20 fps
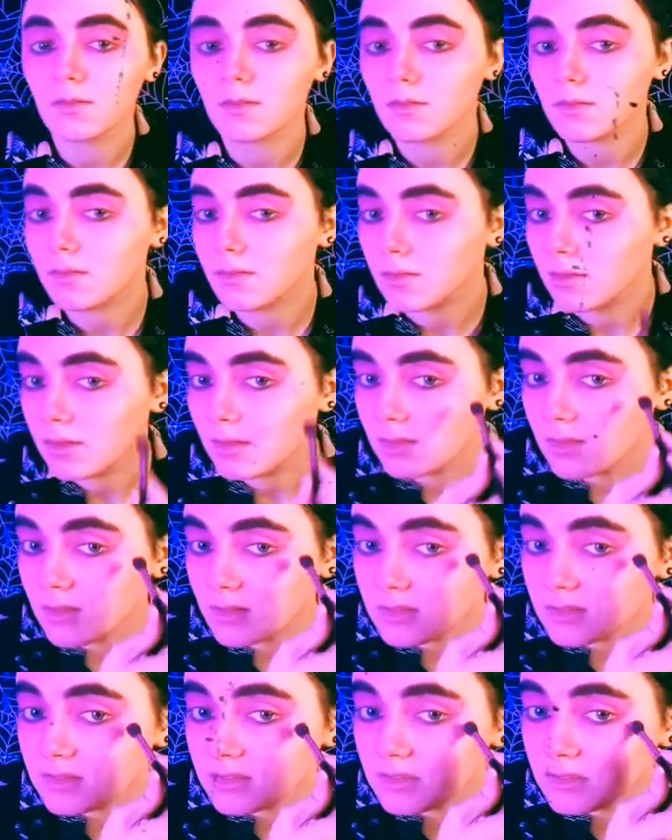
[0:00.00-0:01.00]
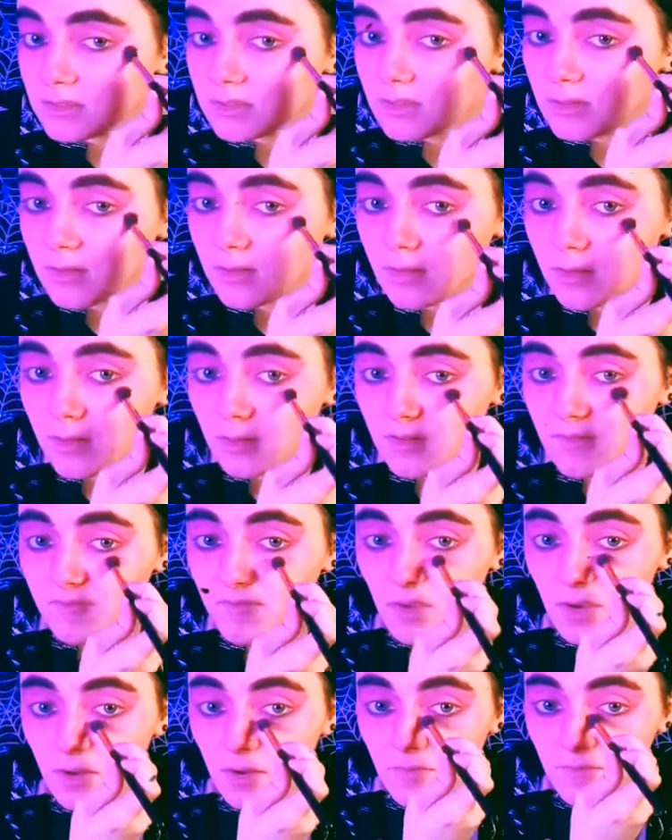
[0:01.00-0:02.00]
Like this. It's
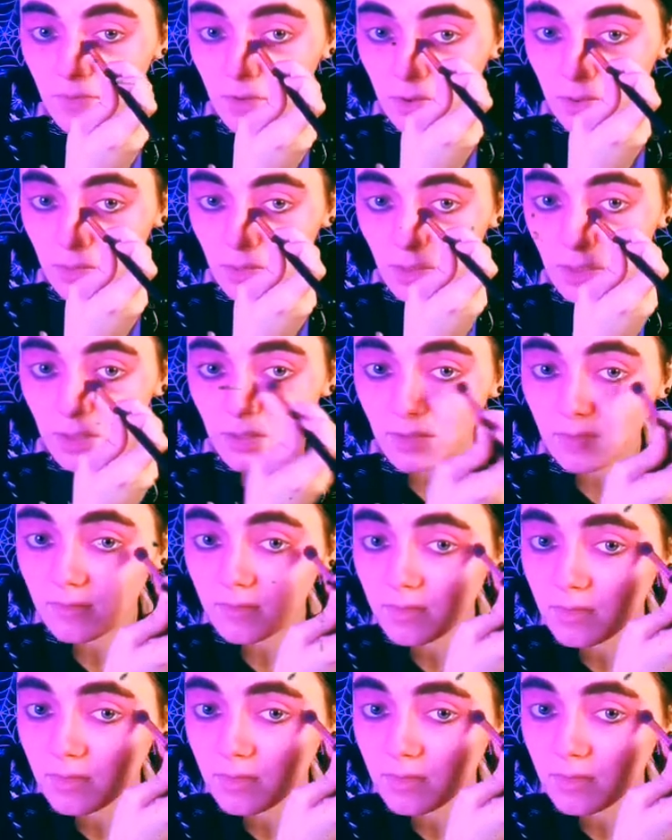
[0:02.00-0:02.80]
very, very light.